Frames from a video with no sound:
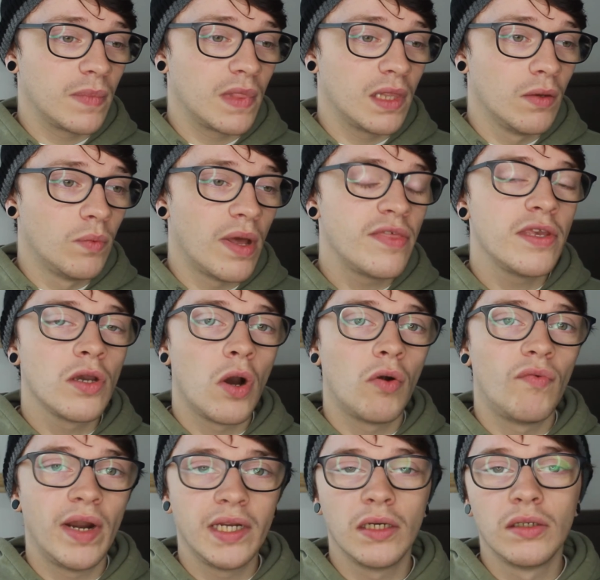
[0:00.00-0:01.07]
Whether you're
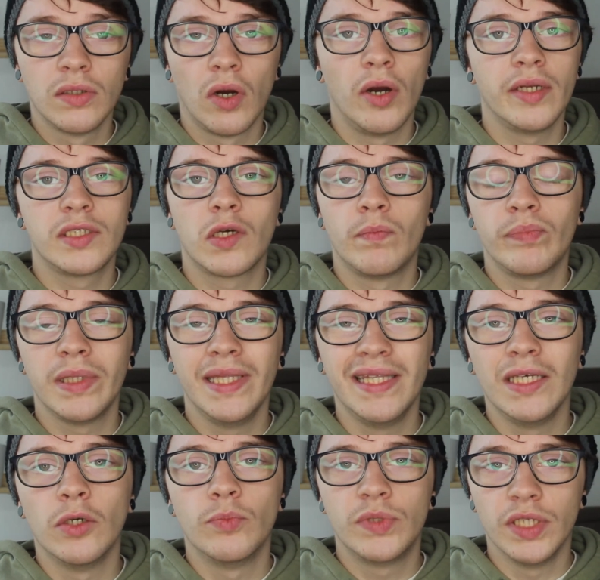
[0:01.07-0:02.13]
ready or not is completely
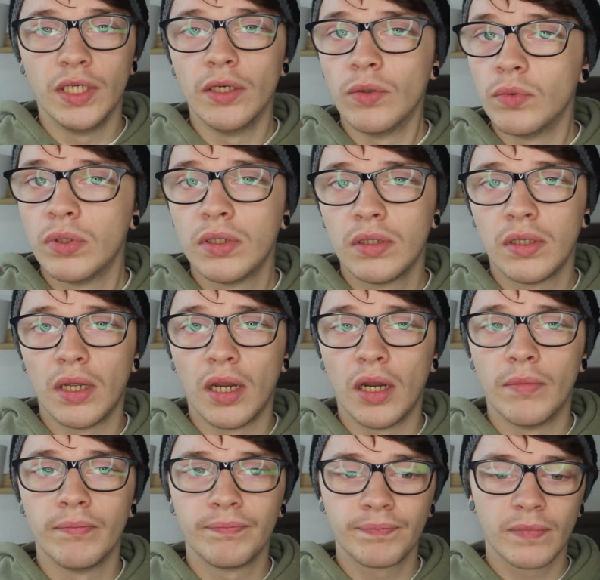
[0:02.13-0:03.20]
up to you.
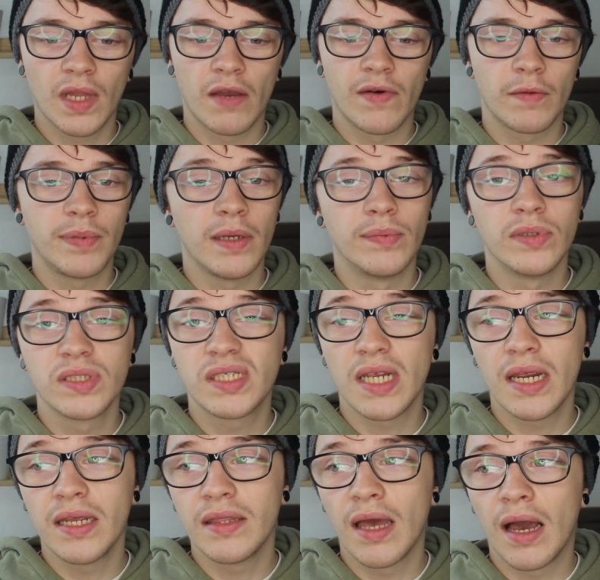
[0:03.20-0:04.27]
I've had people
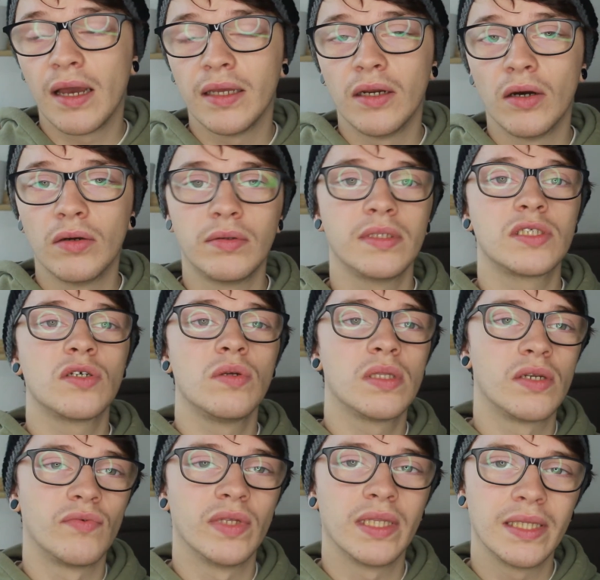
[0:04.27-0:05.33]
say that, you know, at school I
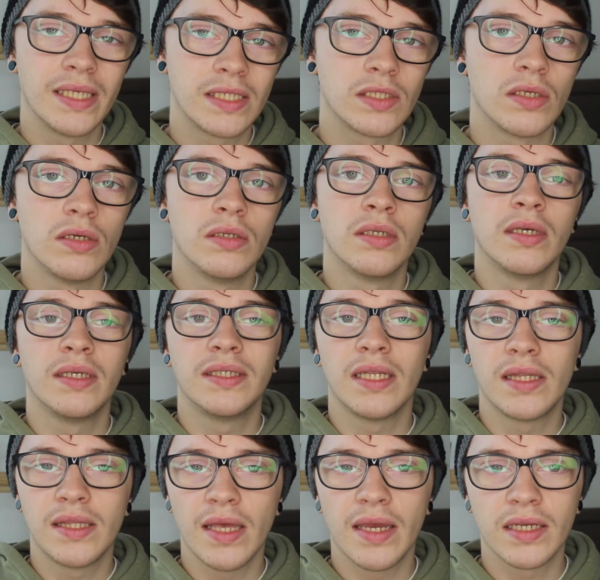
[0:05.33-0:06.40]
didn't really listen,
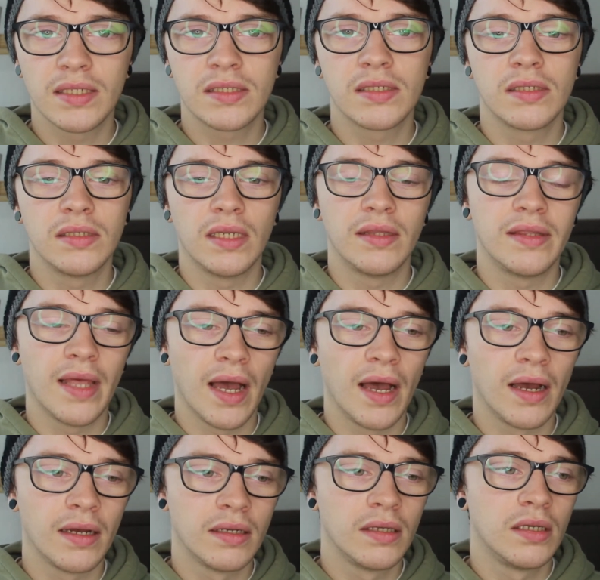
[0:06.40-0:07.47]
did this, did
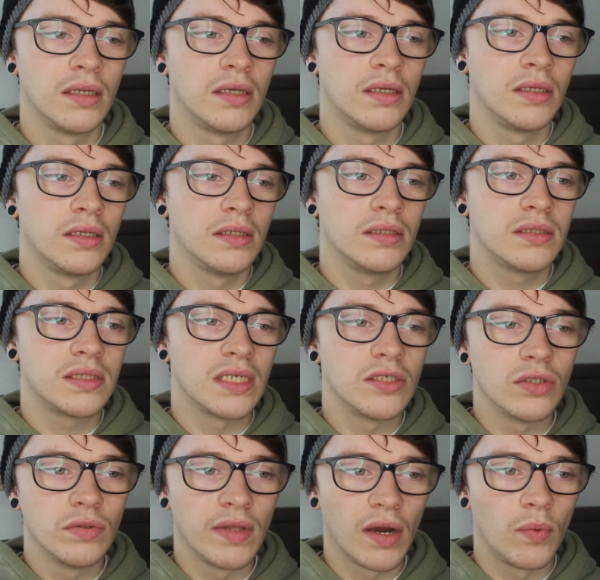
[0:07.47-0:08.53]
that, didn't
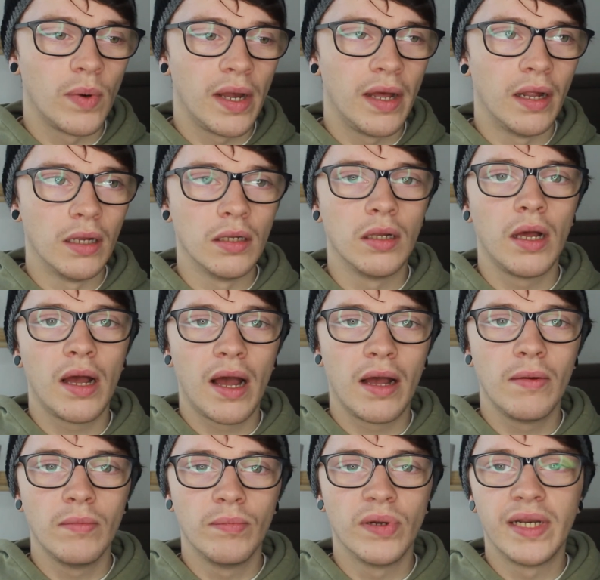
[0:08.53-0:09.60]
do that well,
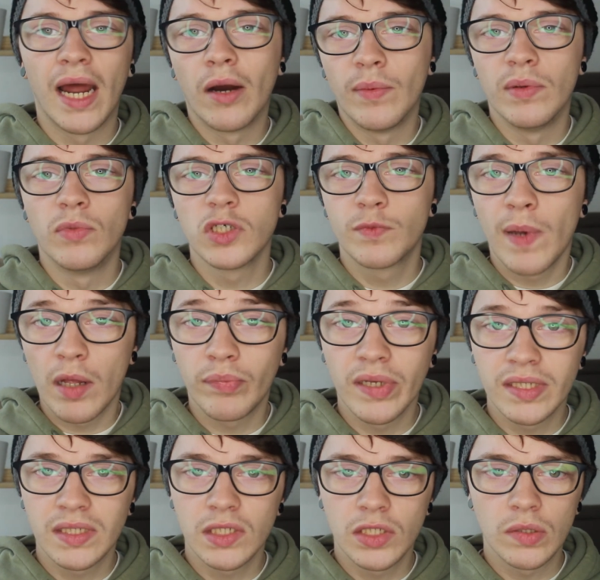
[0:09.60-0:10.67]
but now I'm in a much better
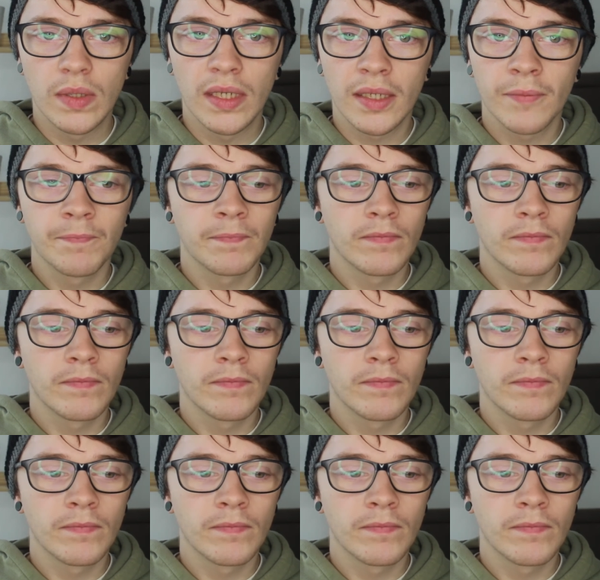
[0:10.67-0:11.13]
place to do it.